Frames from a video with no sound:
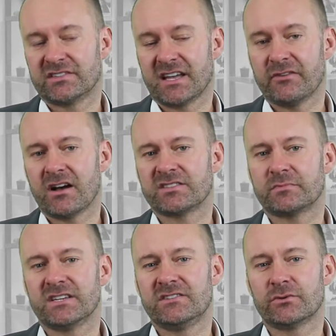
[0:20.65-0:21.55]
and they've asked
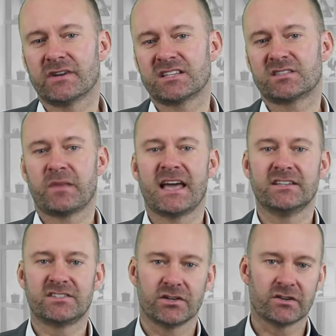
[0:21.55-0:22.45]
me to
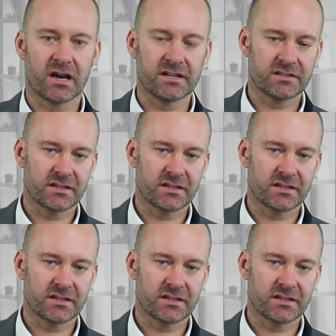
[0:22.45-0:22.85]
explain to you guys